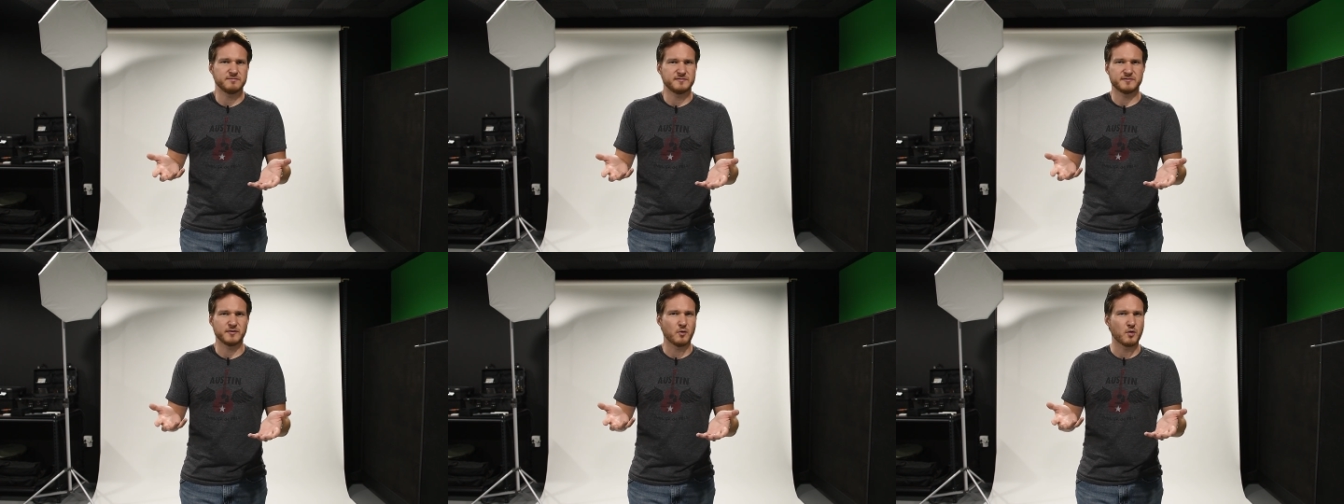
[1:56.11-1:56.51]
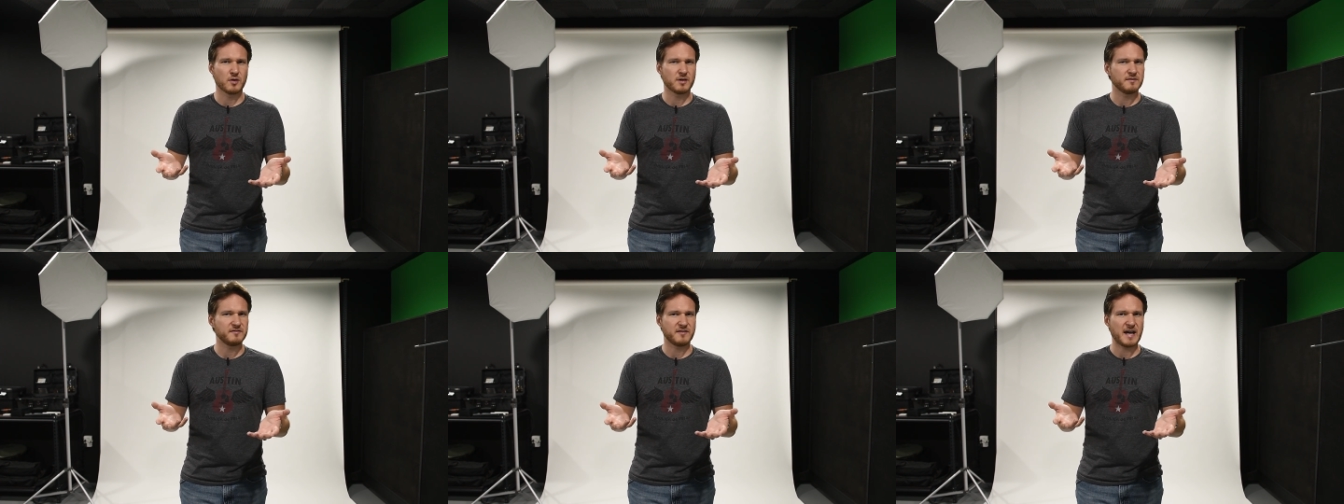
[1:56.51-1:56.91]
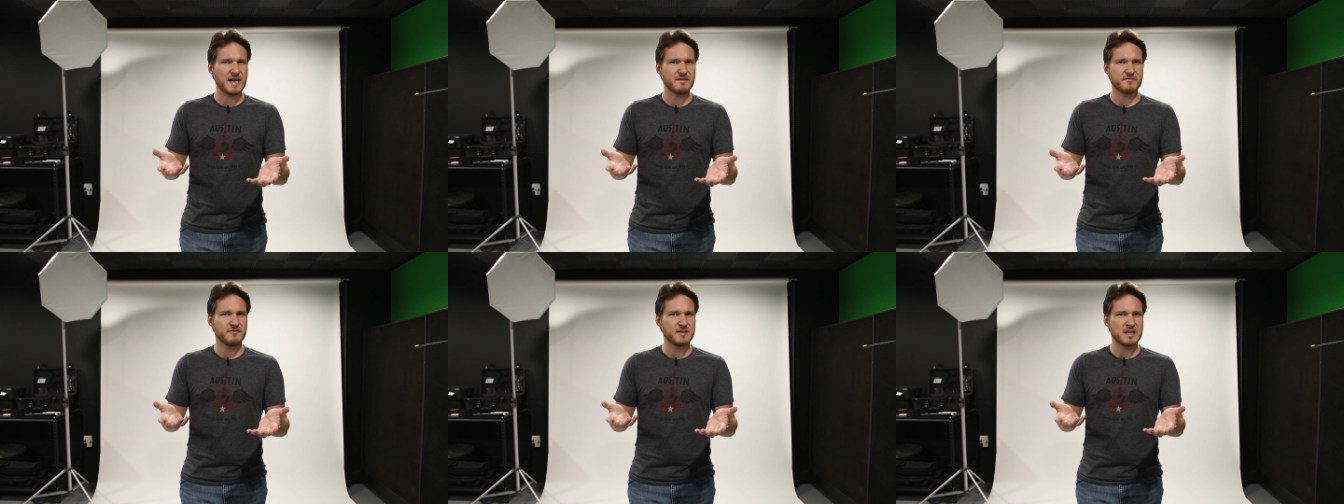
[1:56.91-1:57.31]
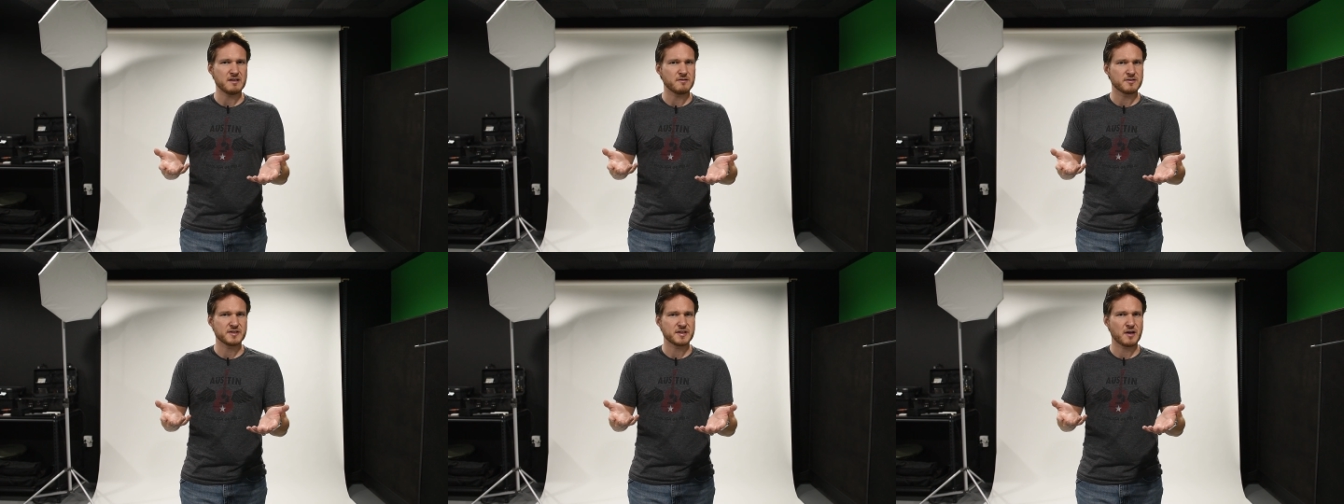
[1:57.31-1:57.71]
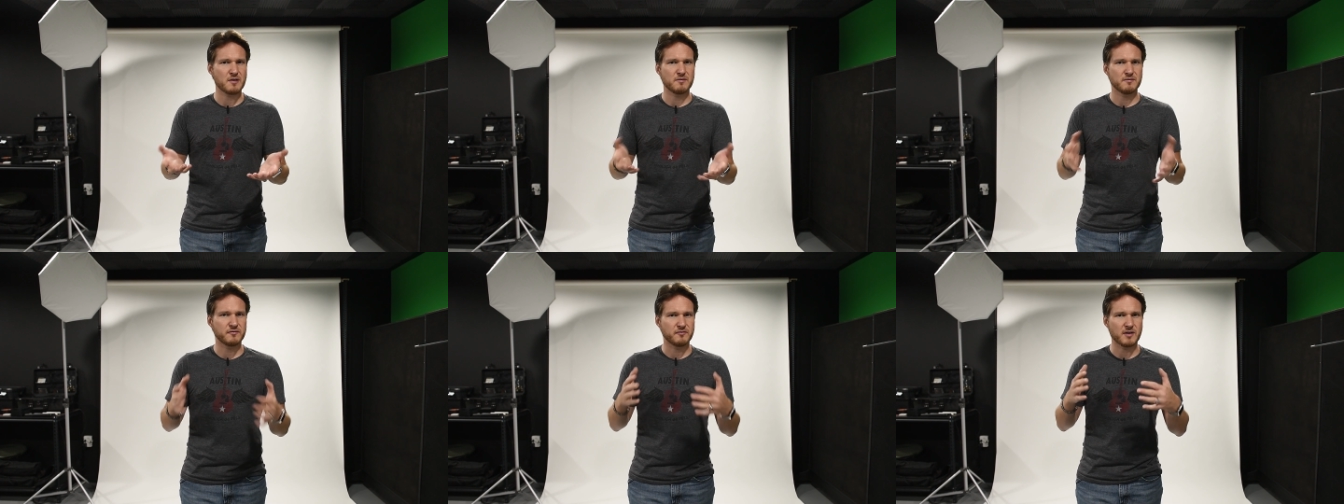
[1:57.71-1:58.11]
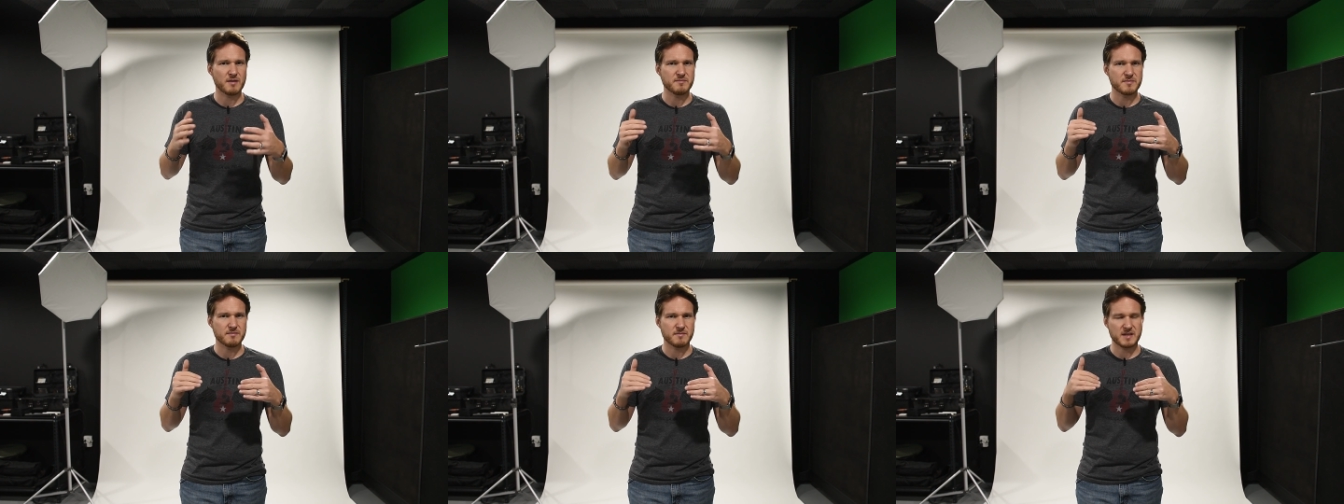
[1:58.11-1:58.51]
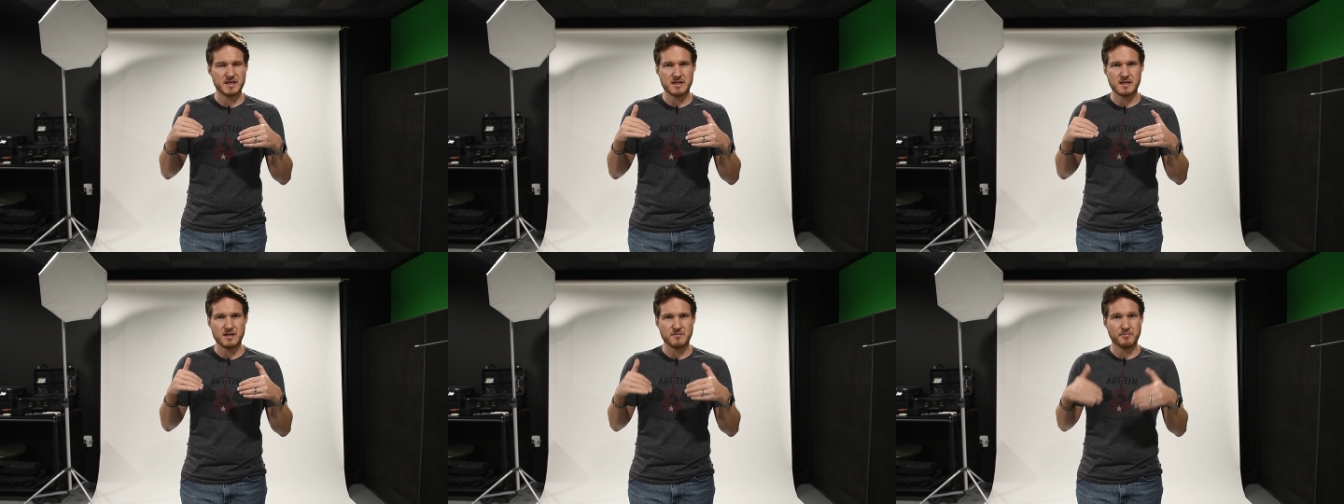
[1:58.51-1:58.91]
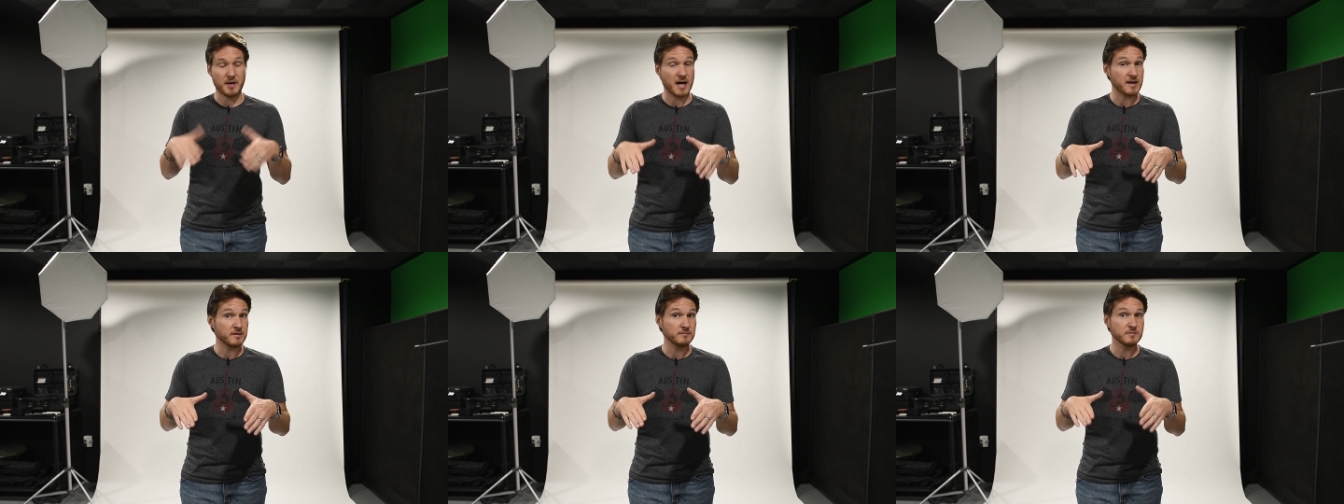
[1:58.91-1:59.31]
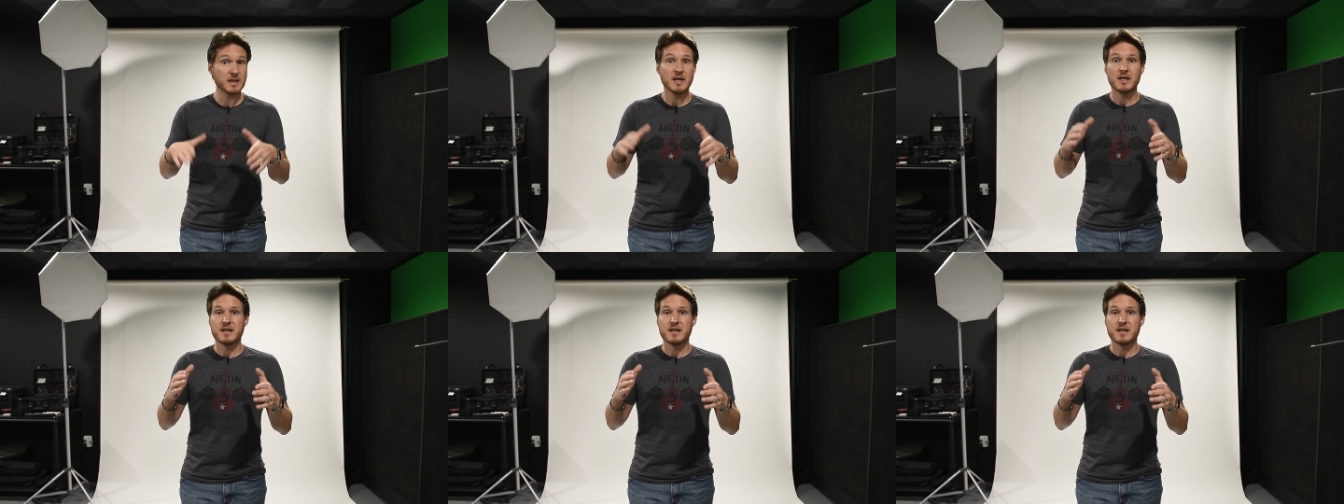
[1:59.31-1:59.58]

four or five feet or so from the bottom.